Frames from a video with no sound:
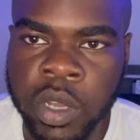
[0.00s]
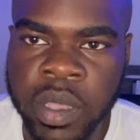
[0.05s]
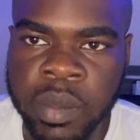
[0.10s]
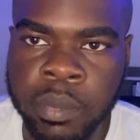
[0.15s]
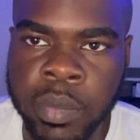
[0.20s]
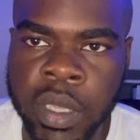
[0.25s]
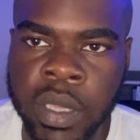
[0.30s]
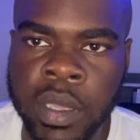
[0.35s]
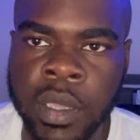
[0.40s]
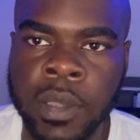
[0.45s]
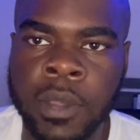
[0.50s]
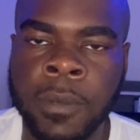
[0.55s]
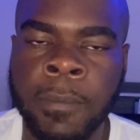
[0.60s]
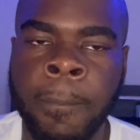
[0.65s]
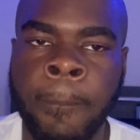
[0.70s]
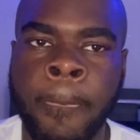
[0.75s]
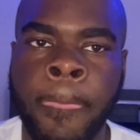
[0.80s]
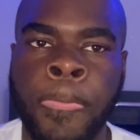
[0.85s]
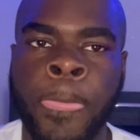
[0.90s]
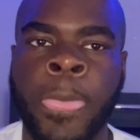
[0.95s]
Bill,
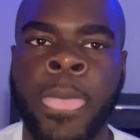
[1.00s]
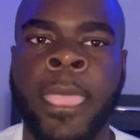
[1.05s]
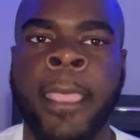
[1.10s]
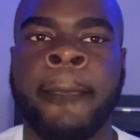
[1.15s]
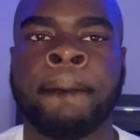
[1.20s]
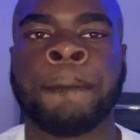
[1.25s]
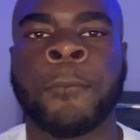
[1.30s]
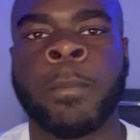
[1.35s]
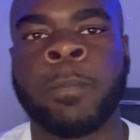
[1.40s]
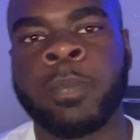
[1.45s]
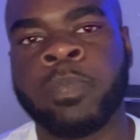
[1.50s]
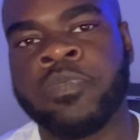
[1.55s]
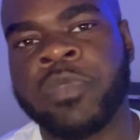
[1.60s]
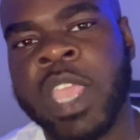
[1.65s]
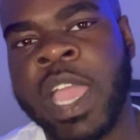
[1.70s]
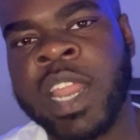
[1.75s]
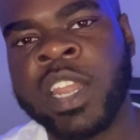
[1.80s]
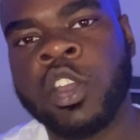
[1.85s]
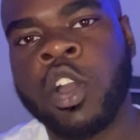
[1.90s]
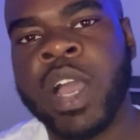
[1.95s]

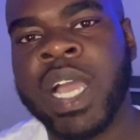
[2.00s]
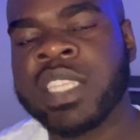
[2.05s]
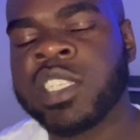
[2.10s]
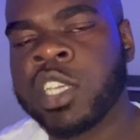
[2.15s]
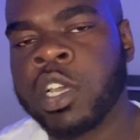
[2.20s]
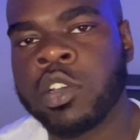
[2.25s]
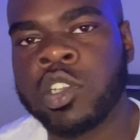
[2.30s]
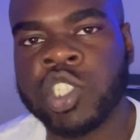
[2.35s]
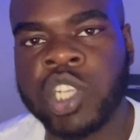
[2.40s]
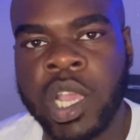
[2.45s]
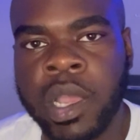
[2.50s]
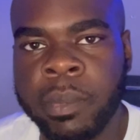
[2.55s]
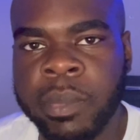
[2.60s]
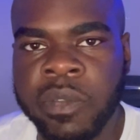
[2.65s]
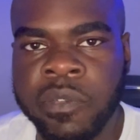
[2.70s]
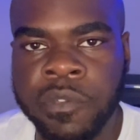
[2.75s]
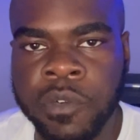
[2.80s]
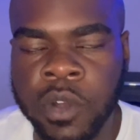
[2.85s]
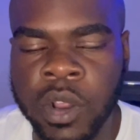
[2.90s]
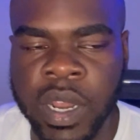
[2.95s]
I know I told y'all
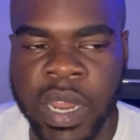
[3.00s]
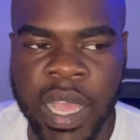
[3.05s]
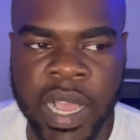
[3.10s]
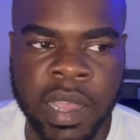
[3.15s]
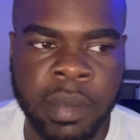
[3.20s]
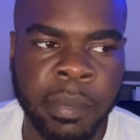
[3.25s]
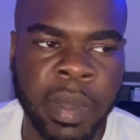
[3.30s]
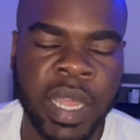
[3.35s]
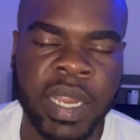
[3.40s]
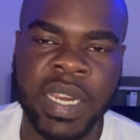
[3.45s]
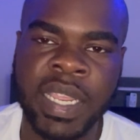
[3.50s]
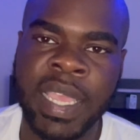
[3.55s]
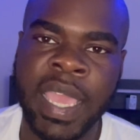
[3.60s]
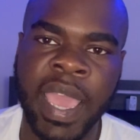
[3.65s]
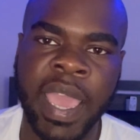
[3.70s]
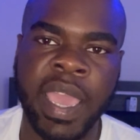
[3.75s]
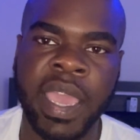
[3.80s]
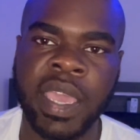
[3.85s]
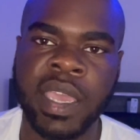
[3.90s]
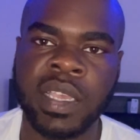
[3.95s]
before, like about the
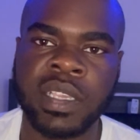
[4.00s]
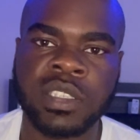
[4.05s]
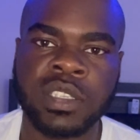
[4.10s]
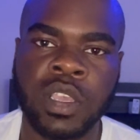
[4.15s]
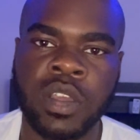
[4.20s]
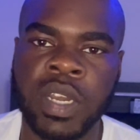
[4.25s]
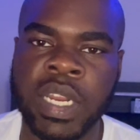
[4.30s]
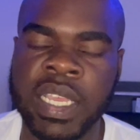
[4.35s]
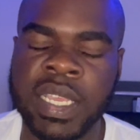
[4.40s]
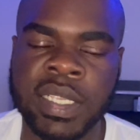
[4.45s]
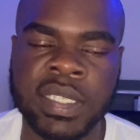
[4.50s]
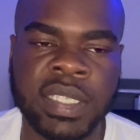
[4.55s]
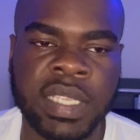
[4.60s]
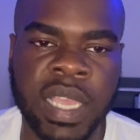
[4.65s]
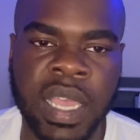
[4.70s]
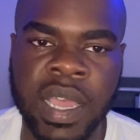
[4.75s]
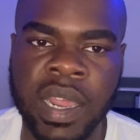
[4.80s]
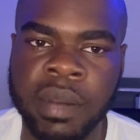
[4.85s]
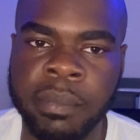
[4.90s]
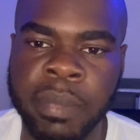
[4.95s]
gangs on the
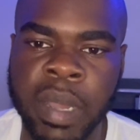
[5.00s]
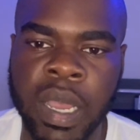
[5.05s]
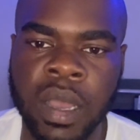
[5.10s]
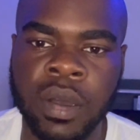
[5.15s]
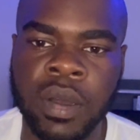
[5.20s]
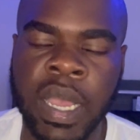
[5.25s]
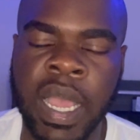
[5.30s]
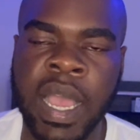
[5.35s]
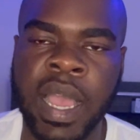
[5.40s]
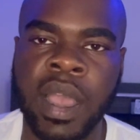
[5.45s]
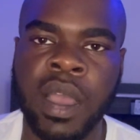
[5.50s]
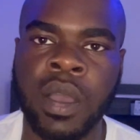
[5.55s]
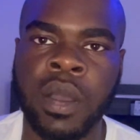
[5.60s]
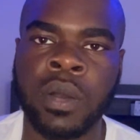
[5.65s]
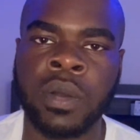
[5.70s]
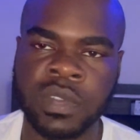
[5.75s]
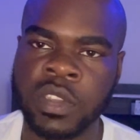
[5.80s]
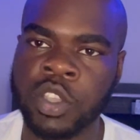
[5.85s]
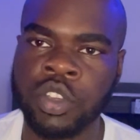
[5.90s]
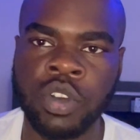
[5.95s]
inside, about
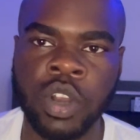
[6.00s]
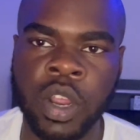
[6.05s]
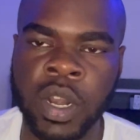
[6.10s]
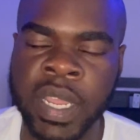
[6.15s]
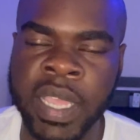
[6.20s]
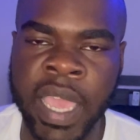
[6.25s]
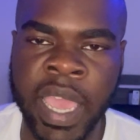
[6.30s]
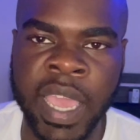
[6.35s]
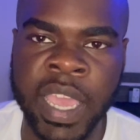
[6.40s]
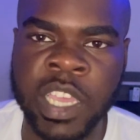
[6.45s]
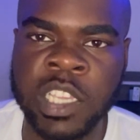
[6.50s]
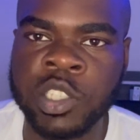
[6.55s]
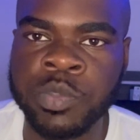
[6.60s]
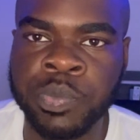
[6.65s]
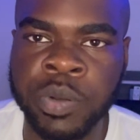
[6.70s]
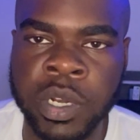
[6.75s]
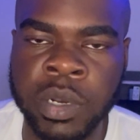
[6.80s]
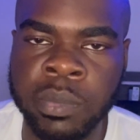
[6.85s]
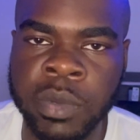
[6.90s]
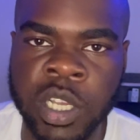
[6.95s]
how, you know, the gangs
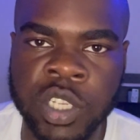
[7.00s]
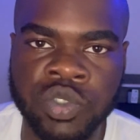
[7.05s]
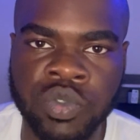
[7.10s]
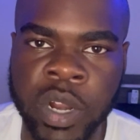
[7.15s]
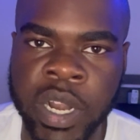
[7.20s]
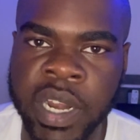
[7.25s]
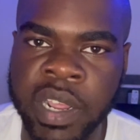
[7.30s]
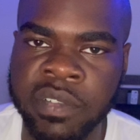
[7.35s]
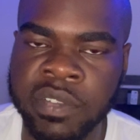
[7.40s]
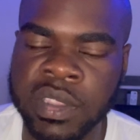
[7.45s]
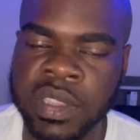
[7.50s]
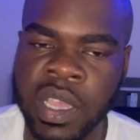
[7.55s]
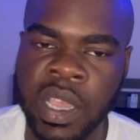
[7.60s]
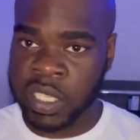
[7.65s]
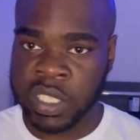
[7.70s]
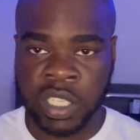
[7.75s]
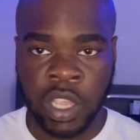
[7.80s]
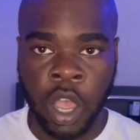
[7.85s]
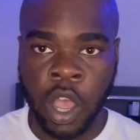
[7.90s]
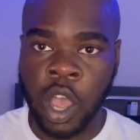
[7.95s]
pretty much run everything.
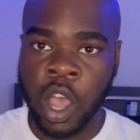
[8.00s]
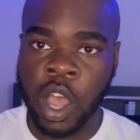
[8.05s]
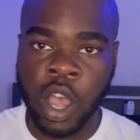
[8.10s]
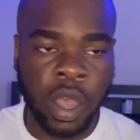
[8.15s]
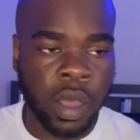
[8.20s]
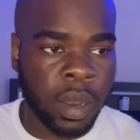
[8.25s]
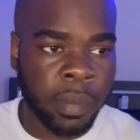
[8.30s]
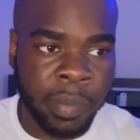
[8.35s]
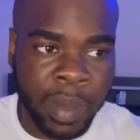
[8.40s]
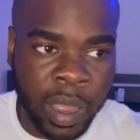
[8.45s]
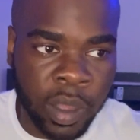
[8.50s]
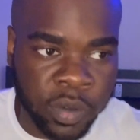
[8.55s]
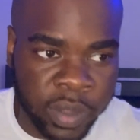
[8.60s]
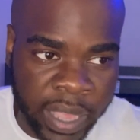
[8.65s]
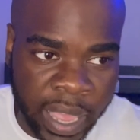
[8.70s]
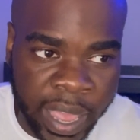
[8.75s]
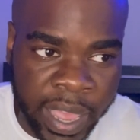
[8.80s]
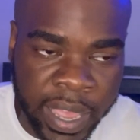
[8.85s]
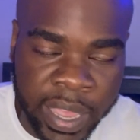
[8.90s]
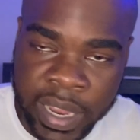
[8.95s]
It's all about
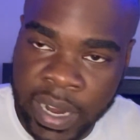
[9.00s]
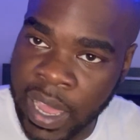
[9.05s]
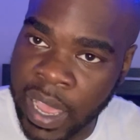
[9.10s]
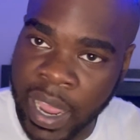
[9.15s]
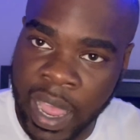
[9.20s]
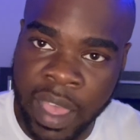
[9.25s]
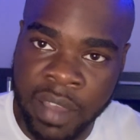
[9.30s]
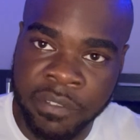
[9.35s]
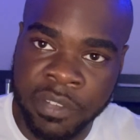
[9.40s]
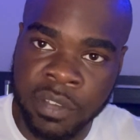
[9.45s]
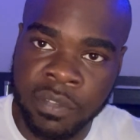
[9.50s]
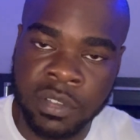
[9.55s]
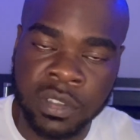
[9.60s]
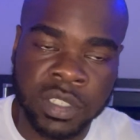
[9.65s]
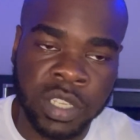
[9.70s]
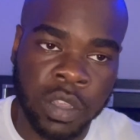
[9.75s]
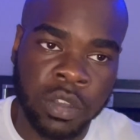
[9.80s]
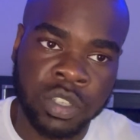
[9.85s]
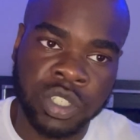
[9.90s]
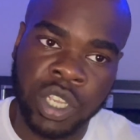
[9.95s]
gang. Like I've even
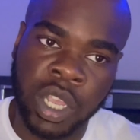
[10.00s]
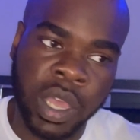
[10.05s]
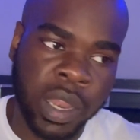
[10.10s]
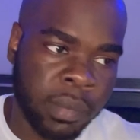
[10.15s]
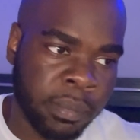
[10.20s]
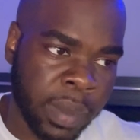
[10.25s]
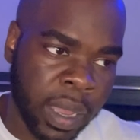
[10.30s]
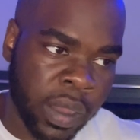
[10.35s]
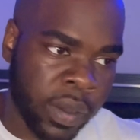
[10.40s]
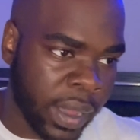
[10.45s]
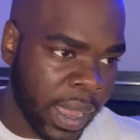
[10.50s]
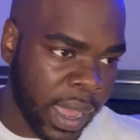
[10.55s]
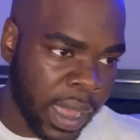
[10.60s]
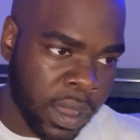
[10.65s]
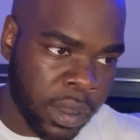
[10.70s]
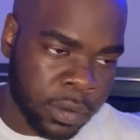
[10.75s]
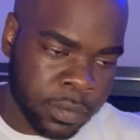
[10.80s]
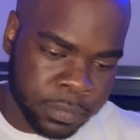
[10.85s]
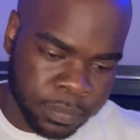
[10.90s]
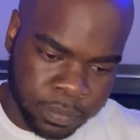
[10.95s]
told y'all about
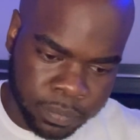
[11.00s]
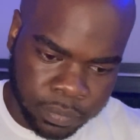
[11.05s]
how